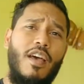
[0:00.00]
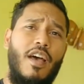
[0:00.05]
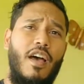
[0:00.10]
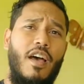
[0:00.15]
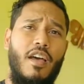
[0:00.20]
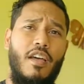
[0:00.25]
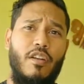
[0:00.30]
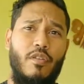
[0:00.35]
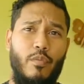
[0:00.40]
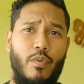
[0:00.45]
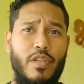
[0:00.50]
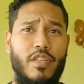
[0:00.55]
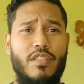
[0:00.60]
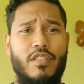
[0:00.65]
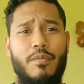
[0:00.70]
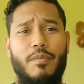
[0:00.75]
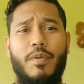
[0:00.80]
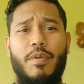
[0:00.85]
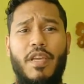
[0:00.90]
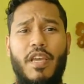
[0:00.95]
and we need
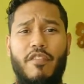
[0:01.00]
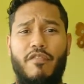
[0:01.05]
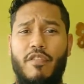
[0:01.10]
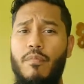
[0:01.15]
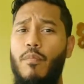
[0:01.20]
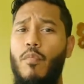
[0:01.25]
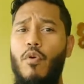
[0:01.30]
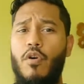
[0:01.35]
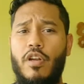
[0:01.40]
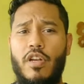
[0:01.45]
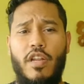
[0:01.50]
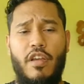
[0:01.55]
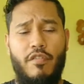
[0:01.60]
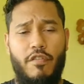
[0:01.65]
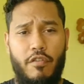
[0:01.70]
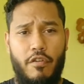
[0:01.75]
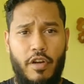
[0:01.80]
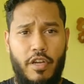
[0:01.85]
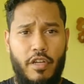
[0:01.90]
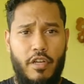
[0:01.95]
to be careful more than
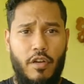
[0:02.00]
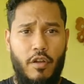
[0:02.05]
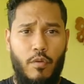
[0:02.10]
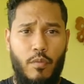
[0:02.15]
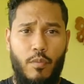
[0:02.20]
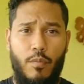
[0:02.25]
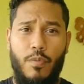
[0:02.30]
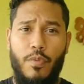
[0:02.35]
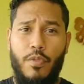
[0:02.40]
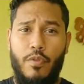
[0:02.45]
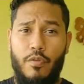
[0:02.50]
ever right now.